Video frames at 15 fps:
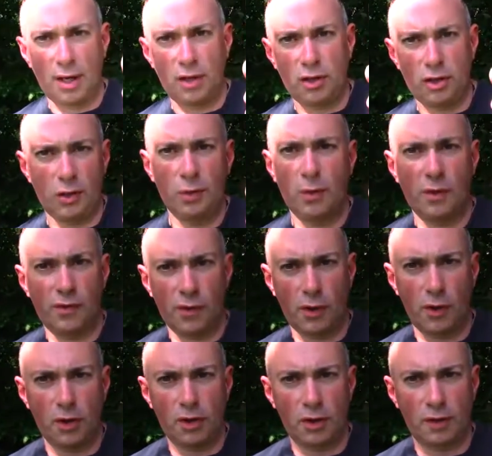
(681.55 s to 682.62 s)
a newer
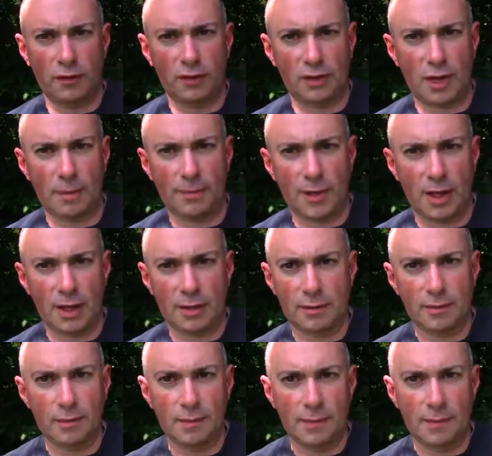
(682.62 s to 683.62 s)
version of something,